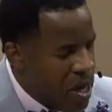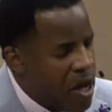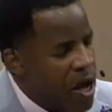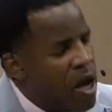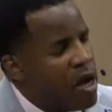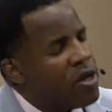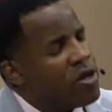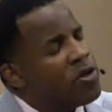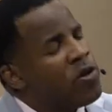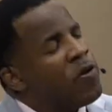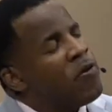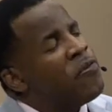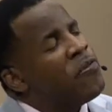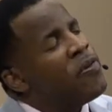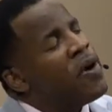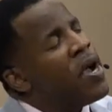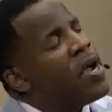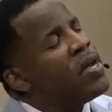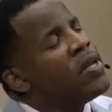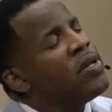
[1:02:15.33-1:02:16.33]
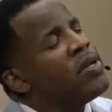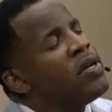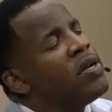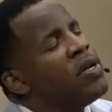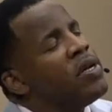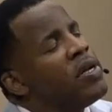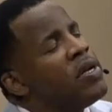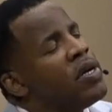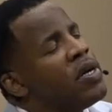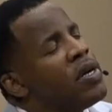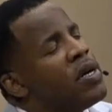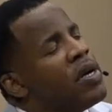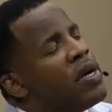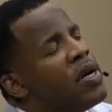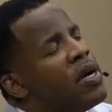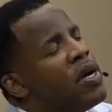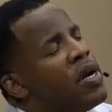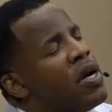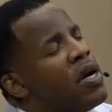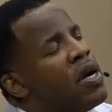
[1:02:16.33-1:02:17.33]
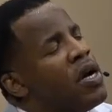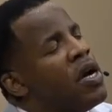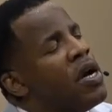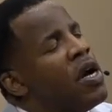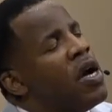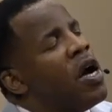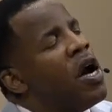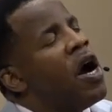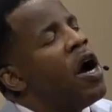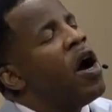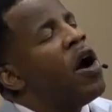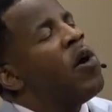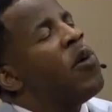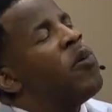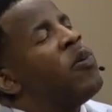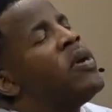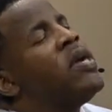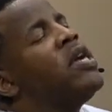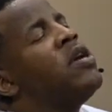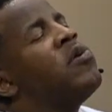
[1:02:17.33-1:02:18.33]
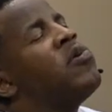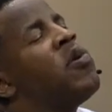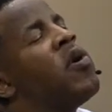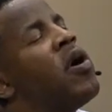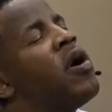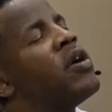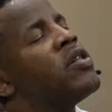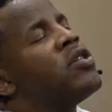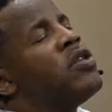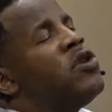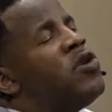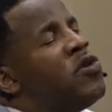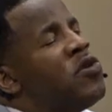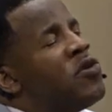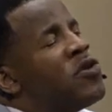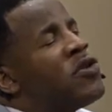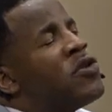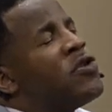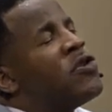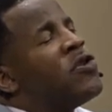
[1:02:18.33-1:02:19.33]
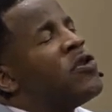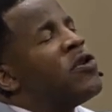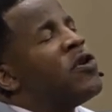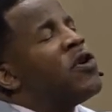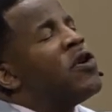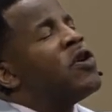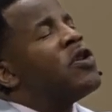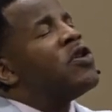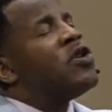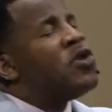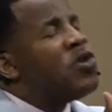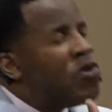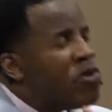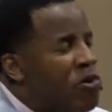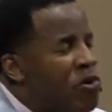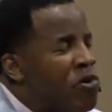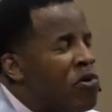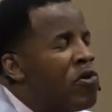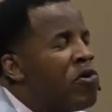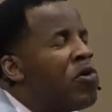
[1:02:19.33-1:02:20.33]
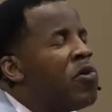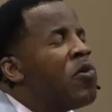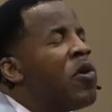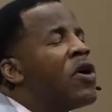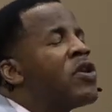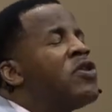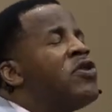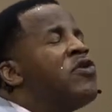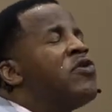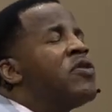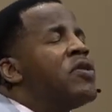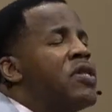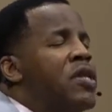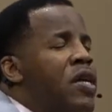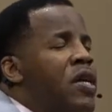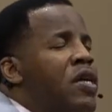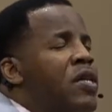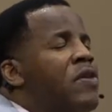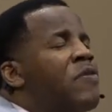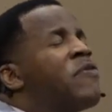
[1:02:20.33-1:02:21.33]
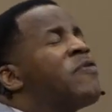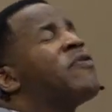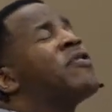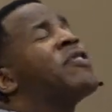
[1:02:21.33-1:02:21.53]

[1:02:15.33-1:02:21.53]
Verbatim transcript: And so, Father, we want you to do what you did for